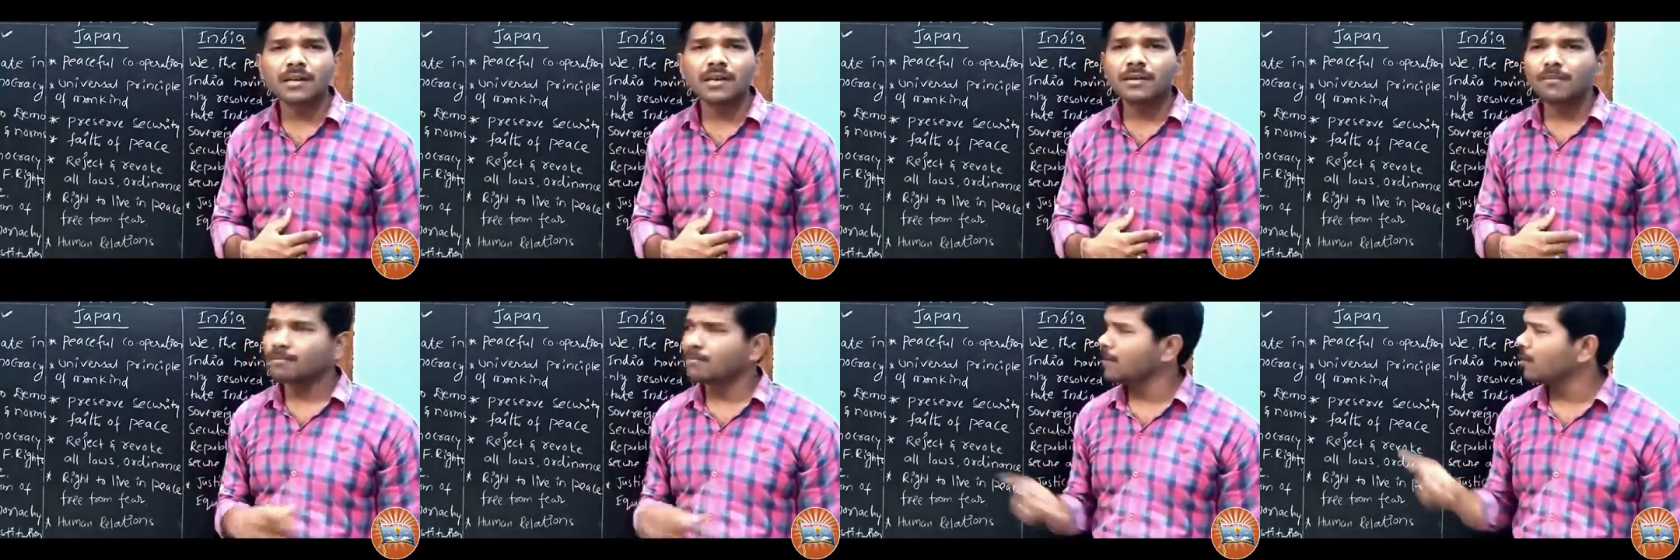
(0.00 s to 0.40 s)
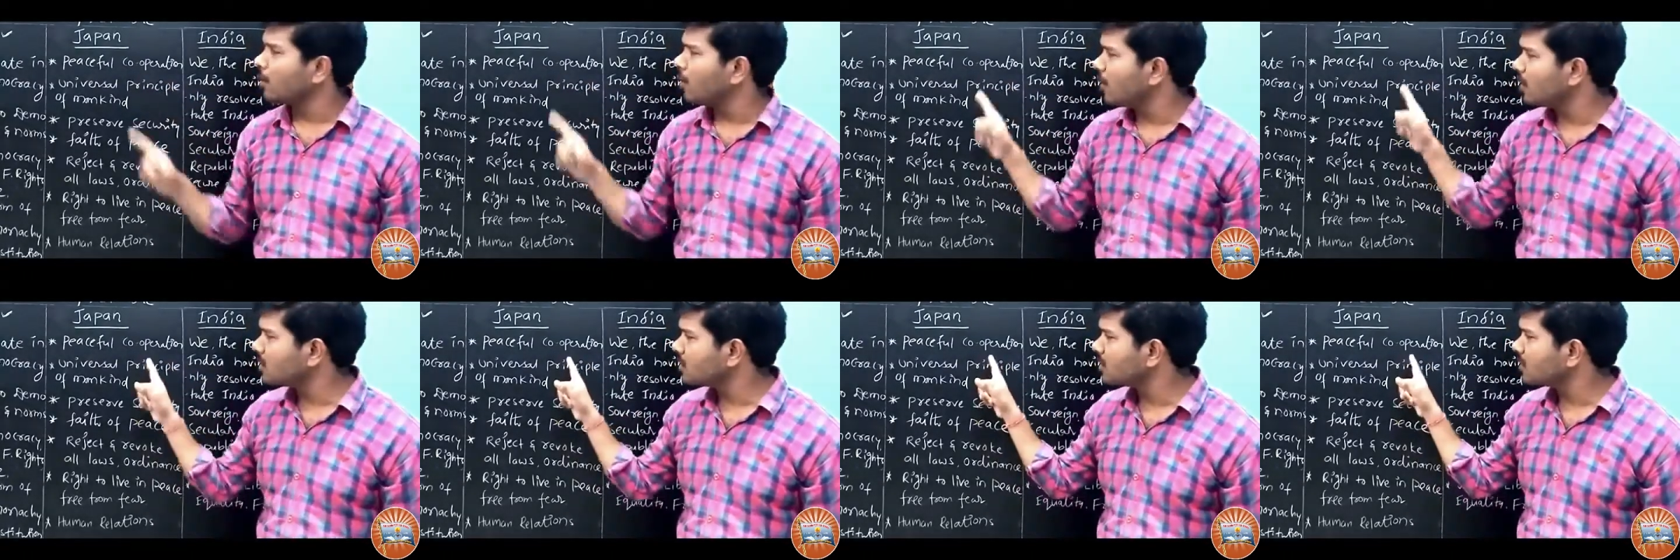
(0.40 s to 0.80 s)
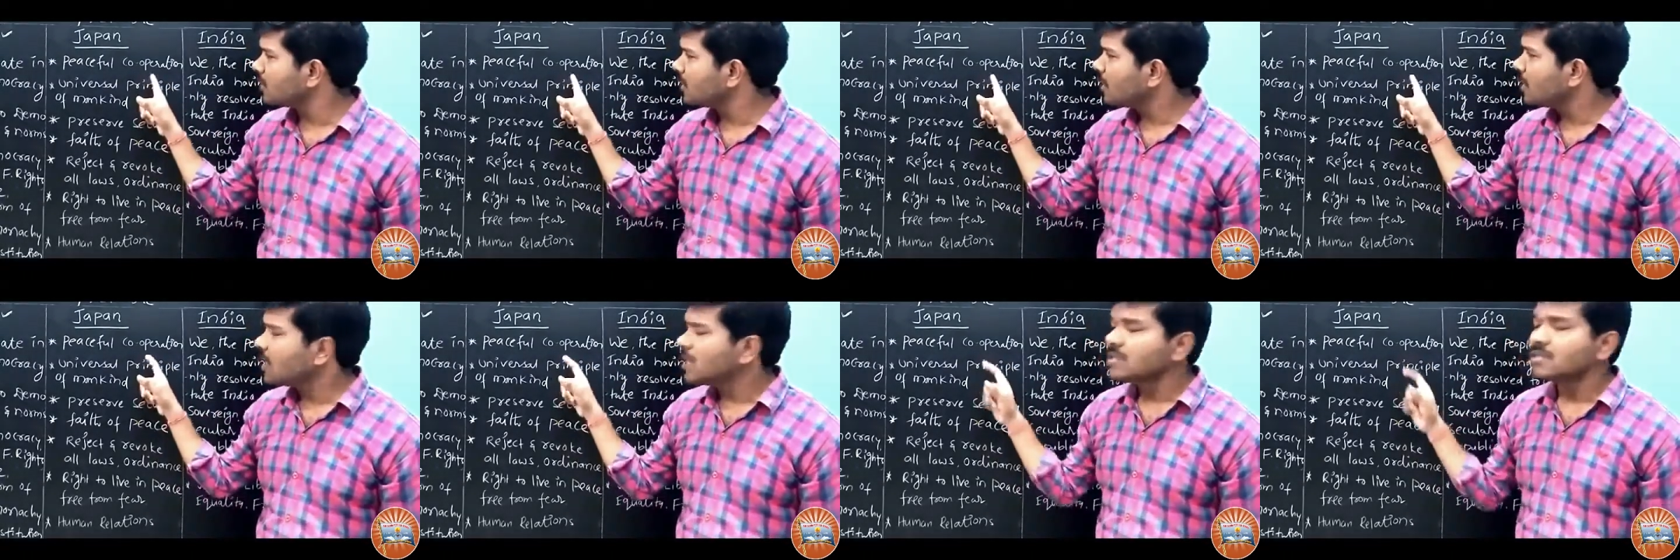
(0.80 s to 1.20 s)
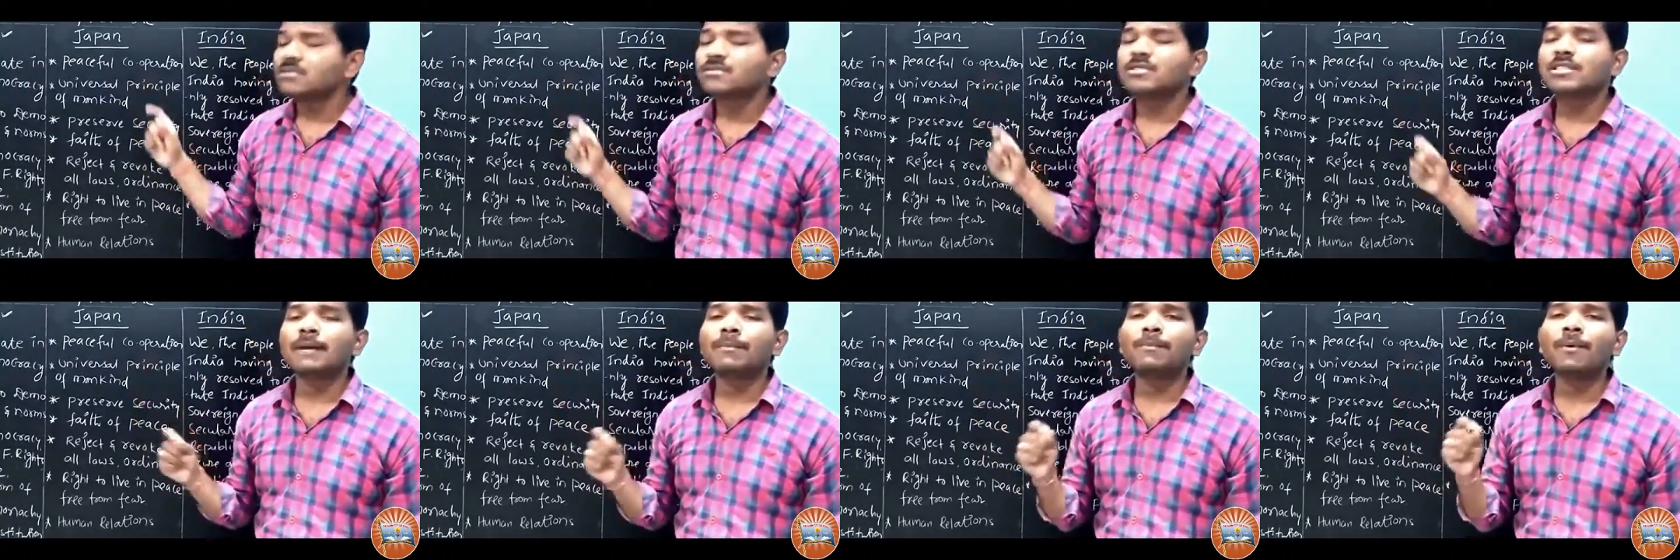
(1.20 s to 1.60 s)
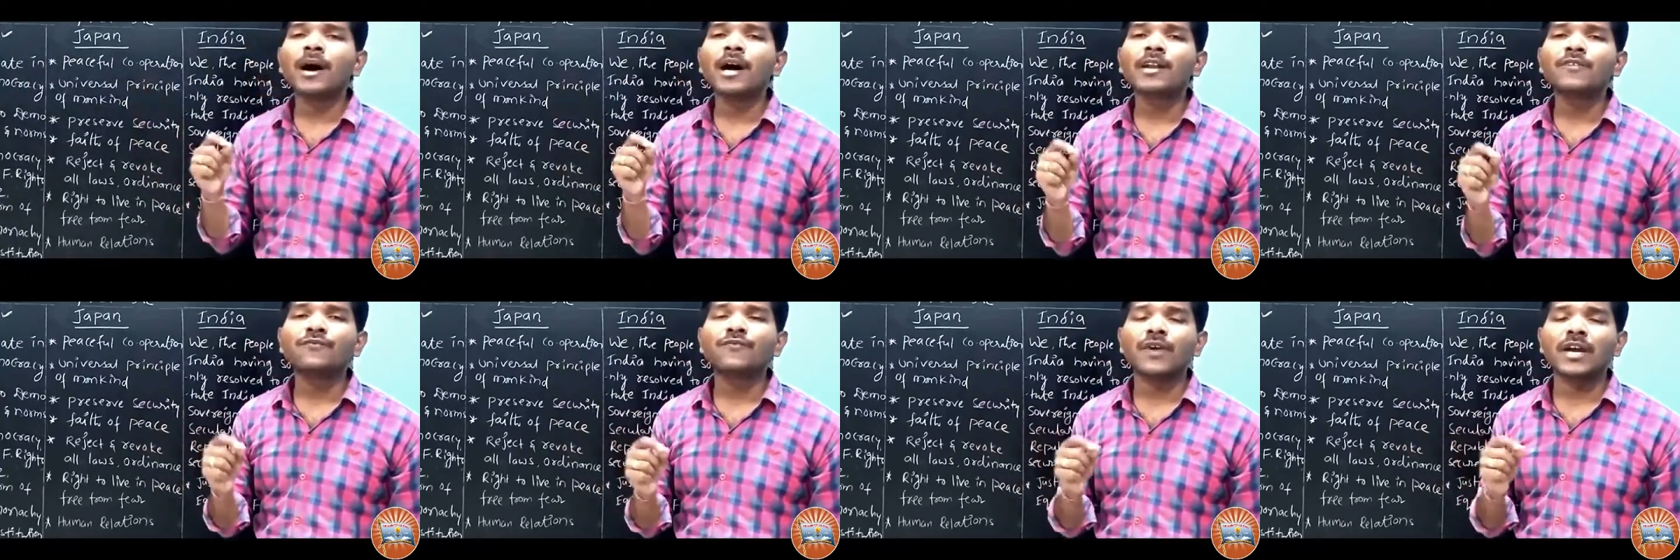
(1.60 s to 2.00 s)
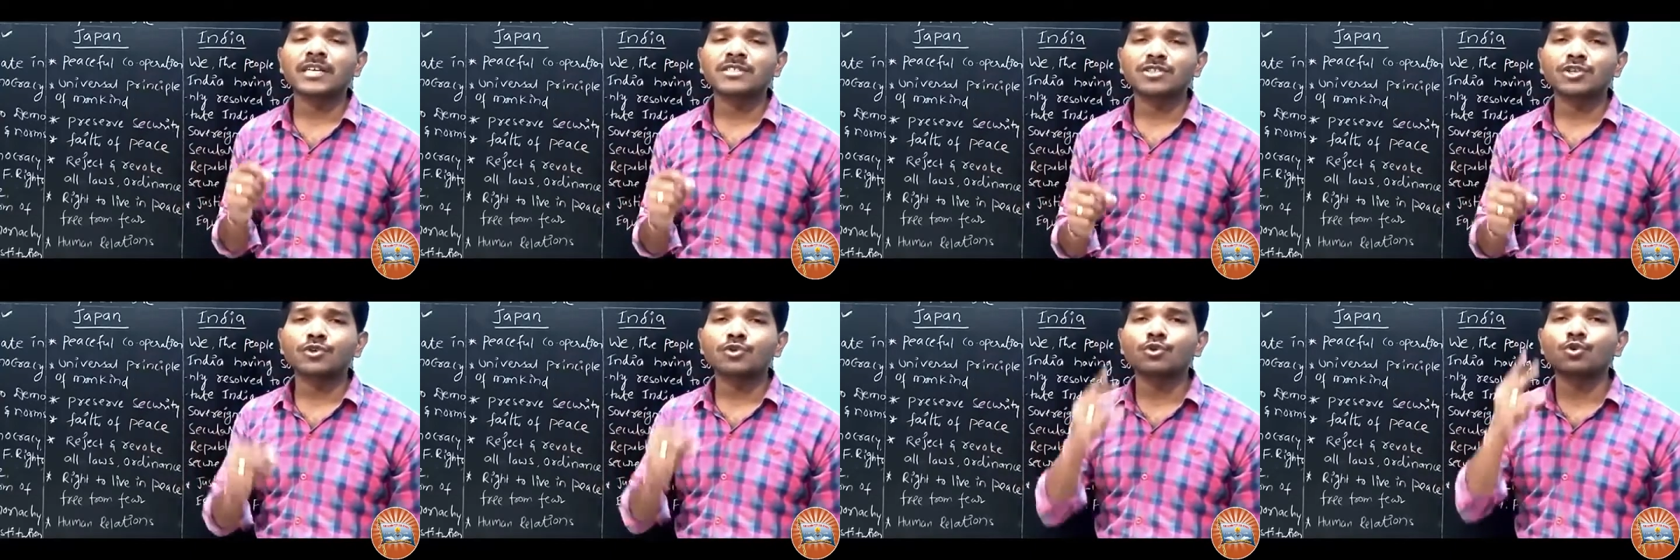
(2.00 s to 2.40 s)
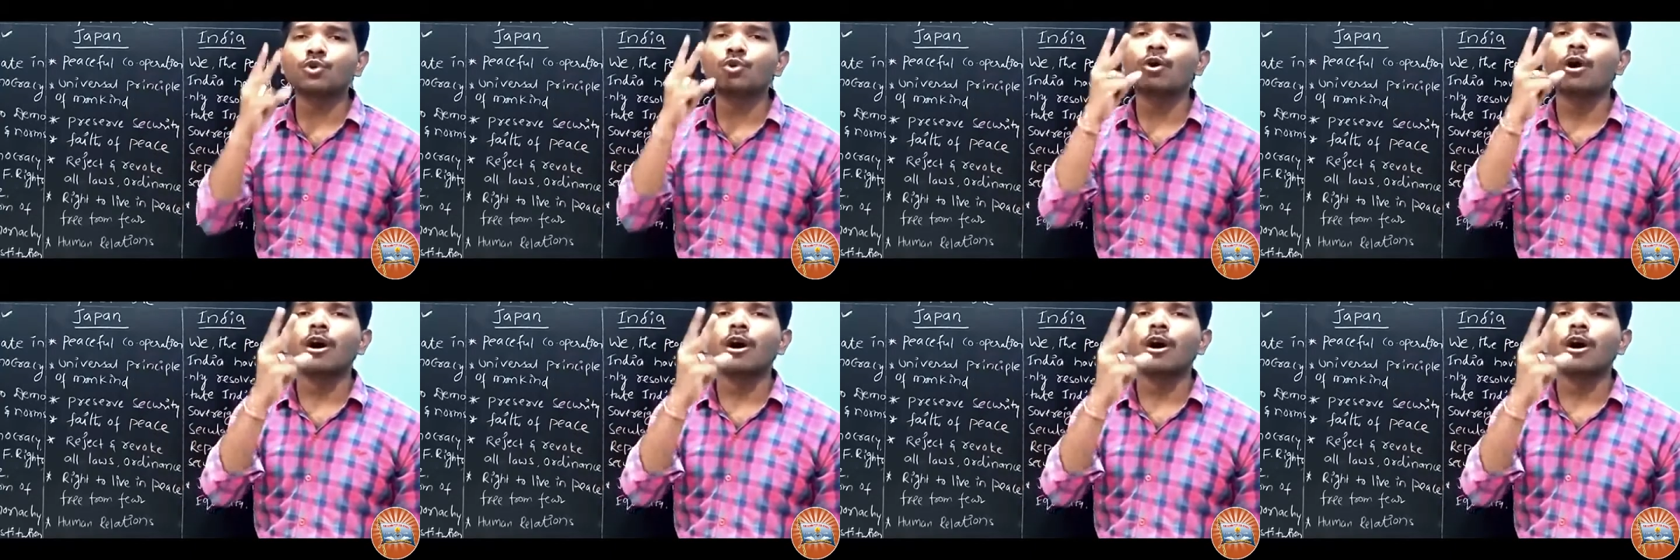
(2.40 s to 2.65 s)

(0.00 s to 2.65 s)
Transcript: Because Japan faced 2